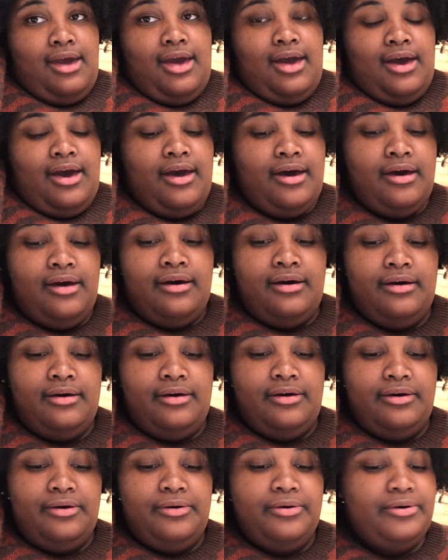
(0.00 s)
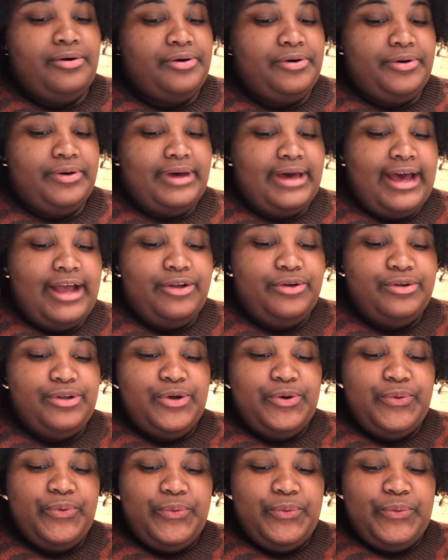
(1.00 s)
I don't
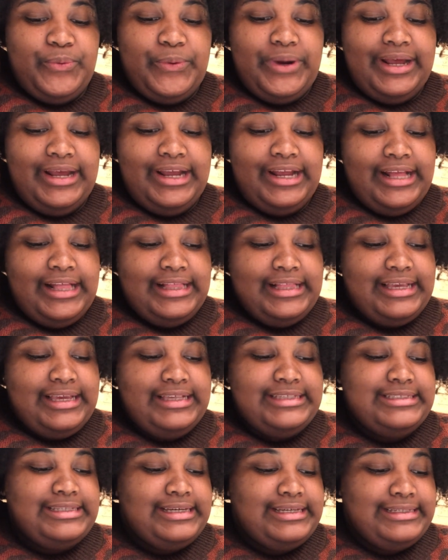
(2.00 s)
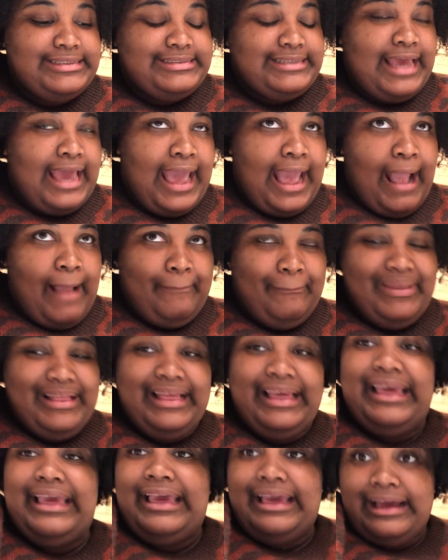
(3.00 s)
know what is going to happen
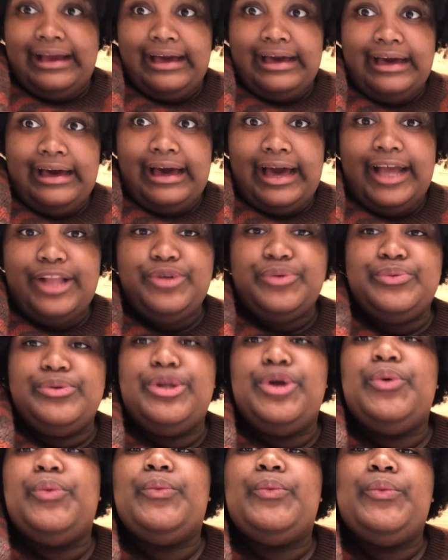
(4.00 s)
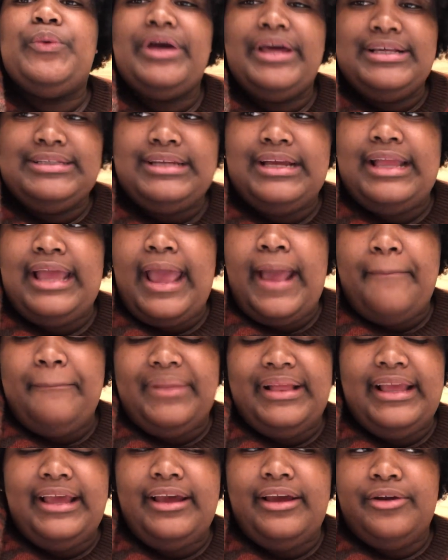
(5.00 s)
here. I don't know what is going to
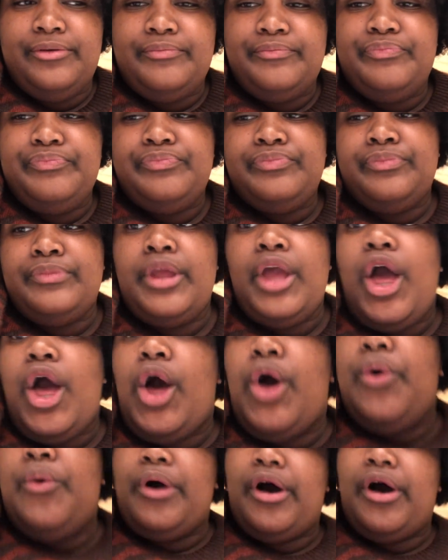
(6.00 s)
happen here. Oh,